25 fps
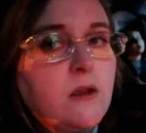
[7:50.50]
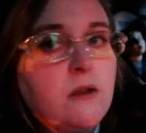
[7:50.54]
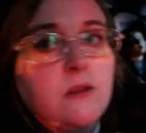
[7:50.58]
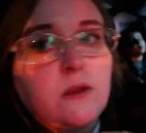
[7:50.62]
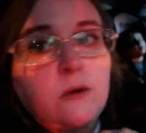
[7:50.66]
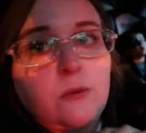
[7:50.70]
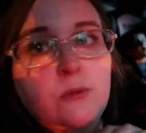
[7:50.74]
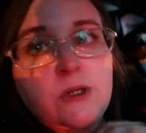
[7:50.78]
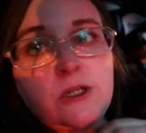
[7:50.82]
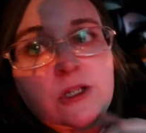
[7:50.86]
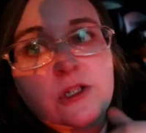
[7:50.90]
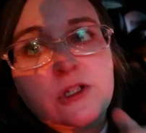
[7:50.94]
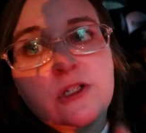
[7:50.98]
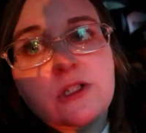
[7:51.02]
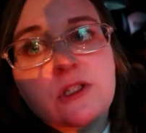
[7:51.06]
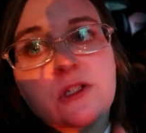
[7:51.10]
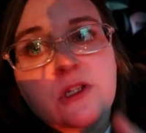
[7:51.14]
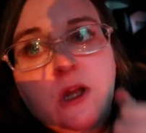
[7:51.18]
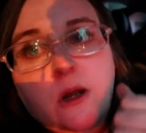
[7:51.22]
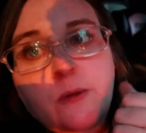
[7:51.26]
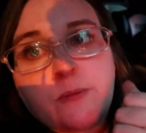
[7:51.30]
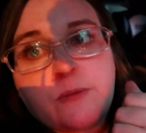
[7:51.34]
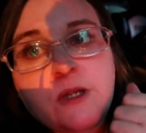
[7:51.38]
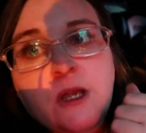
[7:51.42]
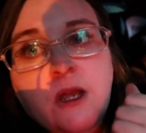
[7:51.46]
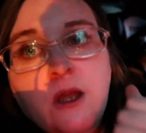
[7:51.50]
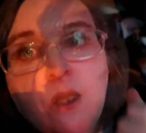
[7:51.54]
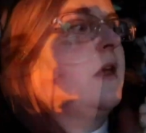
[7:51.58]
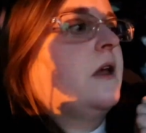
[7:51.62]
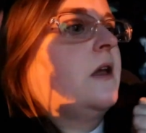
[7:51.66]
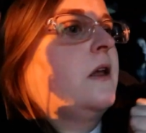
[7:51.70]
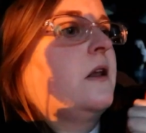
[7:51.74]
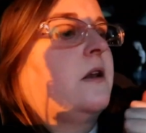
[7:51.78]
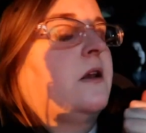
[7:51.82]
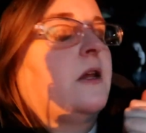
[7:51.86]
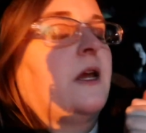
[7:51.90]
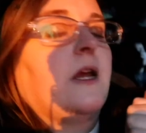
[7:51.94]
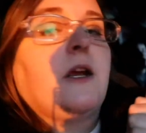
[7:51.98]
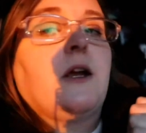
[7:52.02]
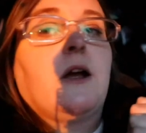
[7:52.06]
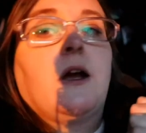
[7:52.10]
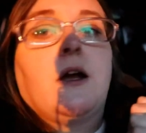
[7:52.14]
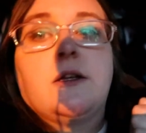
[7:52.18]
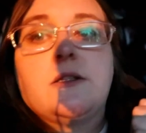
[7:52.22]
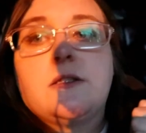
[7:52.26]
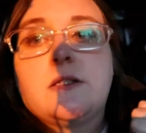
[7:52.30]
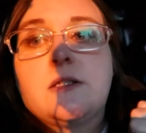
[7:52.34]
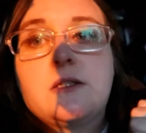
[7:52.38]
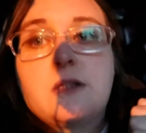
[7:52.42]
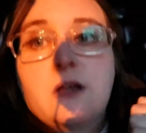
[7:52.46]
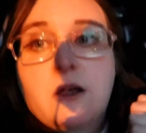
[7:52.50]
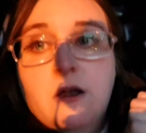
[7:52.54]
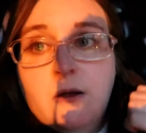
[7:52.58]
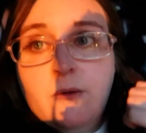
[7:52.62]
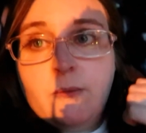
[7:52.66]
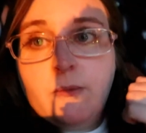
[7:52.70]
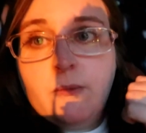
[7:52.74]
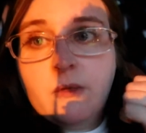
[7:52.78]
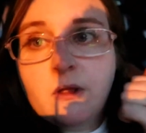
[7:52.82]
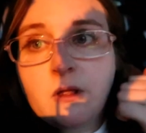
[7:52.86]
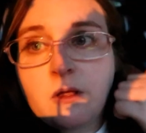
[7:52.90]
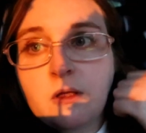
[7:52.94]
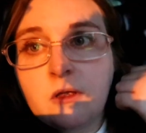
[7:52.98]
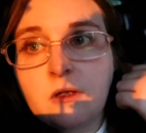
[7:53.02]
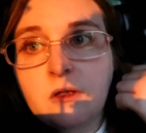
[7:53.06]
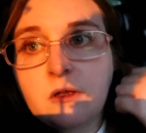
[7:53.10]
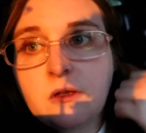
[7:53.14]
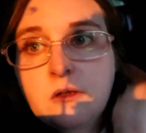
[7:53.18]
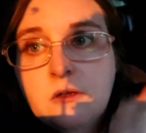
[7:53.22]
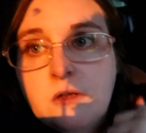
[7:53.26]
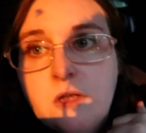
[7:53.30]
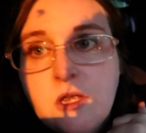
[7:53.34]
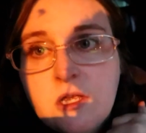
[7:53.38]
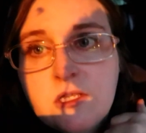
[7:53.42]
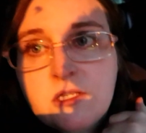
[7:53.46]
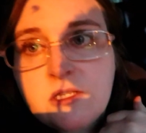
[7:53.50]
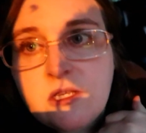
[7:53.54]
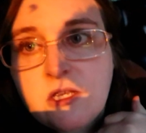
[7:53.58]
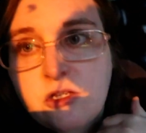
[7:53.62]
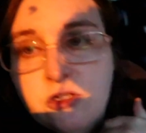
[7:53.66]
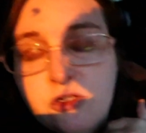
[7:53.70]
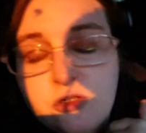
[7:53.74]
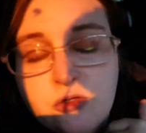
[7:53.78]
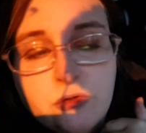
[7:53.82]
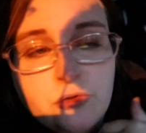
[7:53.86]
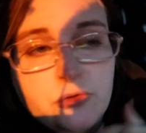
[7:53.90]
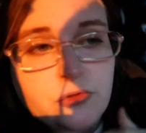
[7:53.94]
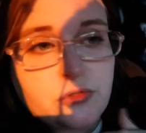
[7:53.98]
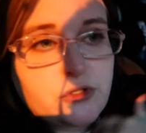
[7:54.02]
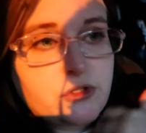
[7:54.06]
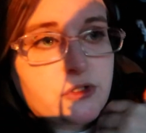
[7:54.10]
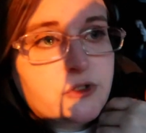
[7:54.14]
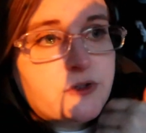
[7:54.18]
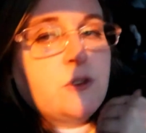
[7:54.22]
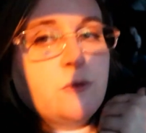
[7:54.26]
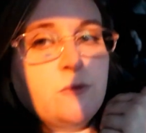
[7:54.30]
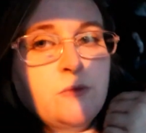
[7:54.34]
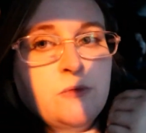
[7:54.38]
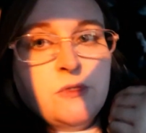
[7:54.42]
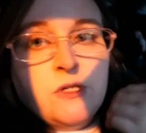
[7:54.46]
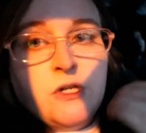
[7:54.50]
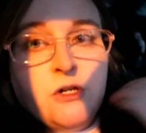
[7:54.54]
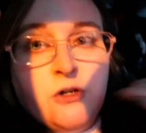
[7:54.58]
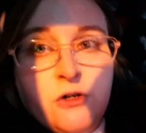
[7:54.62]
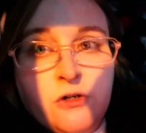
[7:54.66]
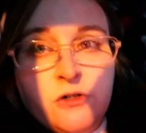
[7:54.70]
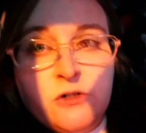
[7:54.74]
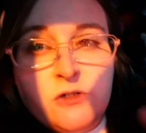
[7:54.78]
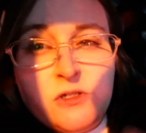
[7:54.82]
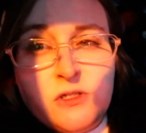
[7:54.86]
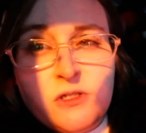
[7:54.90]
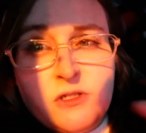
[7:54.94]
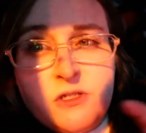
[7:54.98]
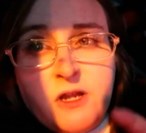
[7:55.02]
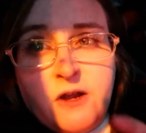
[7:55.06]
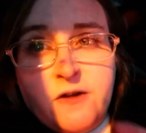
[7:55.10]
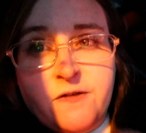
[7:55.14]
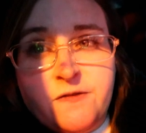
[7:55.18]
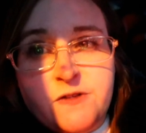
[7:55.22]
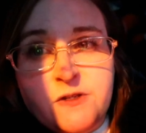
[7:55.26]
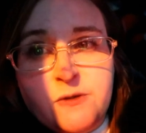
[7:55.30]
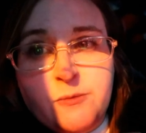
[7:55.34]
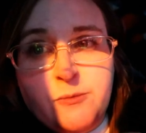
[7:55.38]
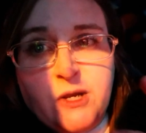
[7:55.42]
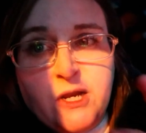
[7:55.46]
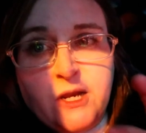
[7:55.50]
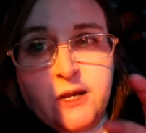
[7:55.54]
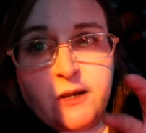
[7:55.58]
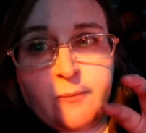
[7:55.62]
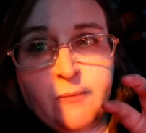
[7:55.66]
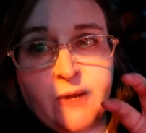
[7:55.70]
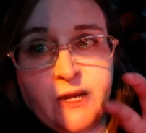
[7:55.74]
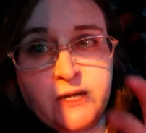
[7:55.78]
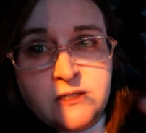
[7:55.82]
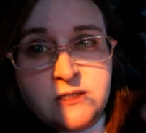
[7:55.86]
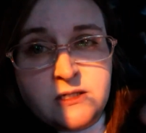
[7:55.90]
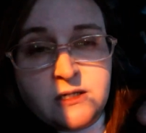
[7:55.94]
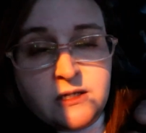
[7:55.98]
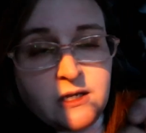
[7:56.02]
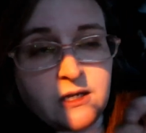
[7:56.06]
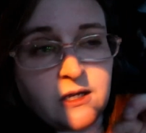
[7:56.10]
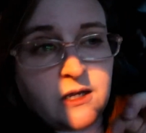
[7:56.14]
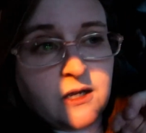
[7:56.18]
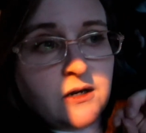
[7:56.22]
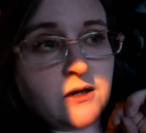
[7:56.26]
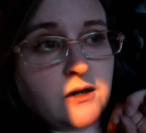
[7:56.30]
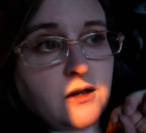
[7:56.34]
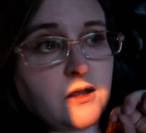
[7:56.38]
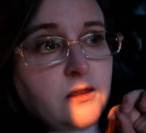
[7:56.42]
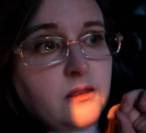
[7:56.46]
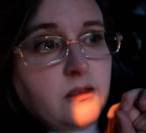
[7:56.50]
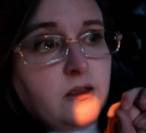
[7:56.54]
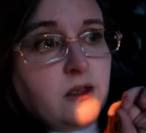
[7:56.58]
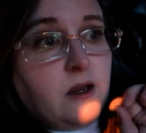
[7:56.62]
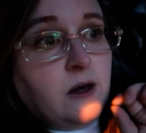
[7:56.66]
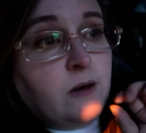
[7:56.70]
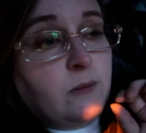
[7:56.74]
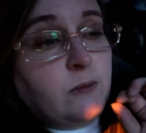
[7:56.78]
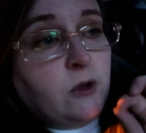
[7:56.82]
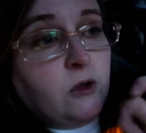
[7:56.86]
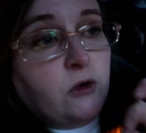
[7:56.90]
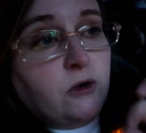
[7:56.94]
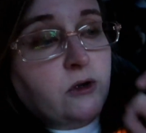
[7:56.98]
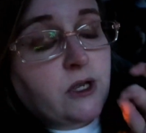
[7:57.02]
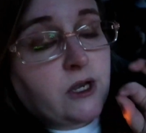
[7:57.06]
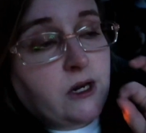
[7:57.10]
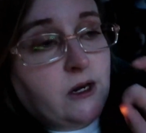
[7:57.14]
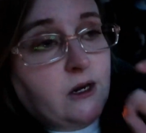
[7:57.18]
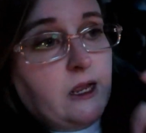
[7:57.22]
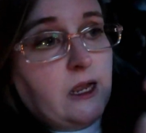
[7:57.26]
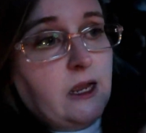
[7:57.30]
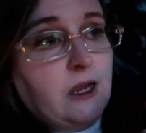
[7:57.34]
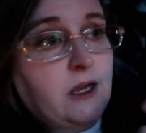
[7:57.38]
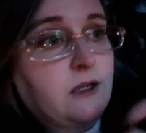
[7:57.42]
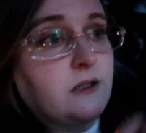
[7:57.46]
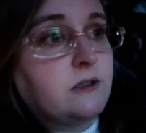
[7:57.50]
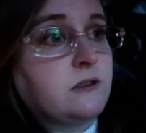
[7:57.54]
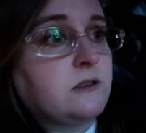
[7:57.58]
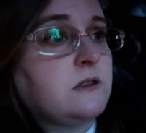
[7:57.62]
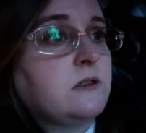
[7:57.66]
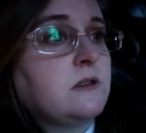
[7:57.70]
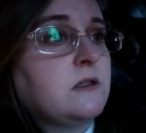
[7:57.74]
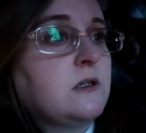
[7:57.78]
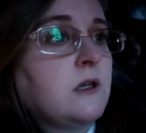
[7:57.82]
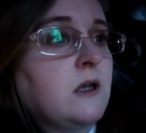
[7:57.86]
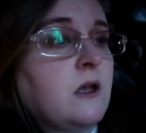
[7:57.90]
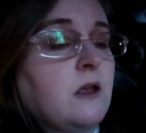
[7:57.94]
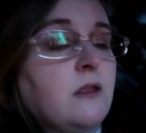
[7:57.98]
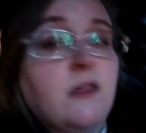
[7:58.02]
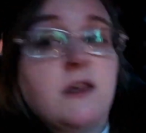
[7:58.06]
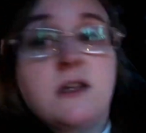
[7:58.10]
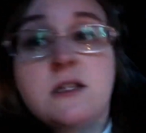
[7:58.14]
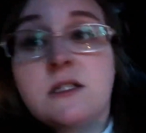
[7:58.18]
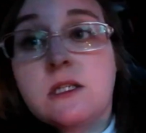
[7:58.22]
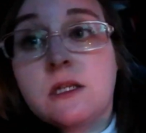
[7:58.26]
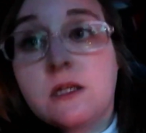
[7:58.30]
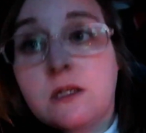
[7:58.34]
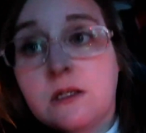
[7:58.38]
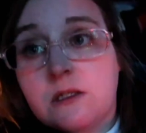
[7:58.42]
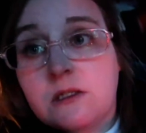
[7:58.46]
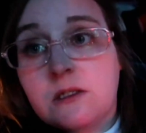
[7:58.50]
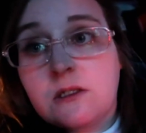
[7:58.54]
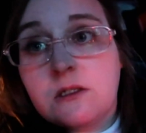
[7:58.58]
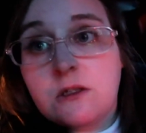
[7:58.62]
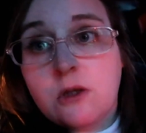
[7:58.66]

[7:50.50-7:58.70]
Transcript: And then we just stopped and I got some essentials, just some dinner stuff to make Mexican and then milk and eggs. And that's it.